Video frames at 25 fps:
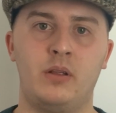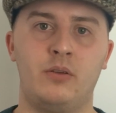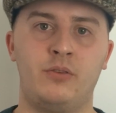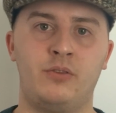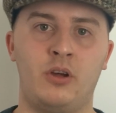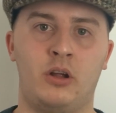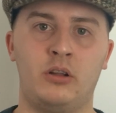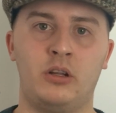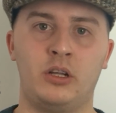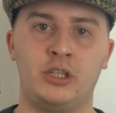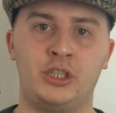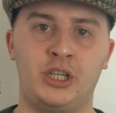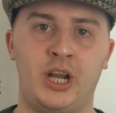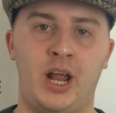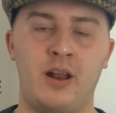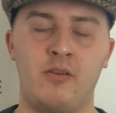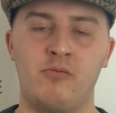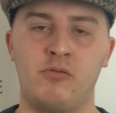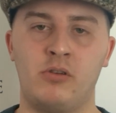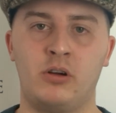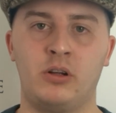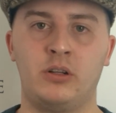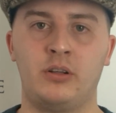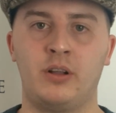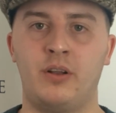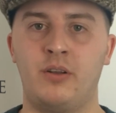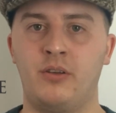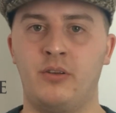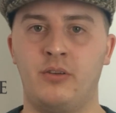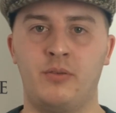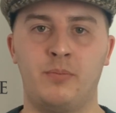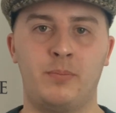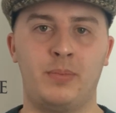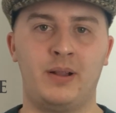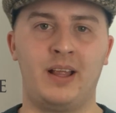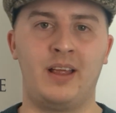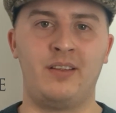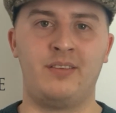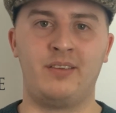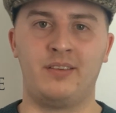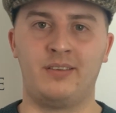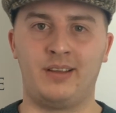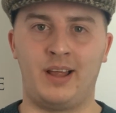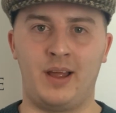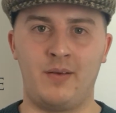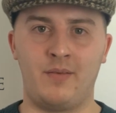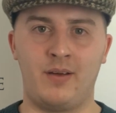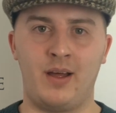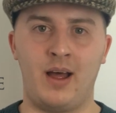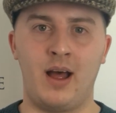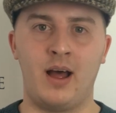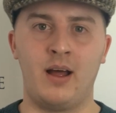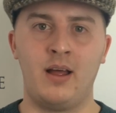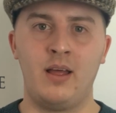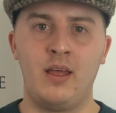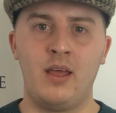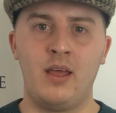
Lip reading: Dollar General and places like that.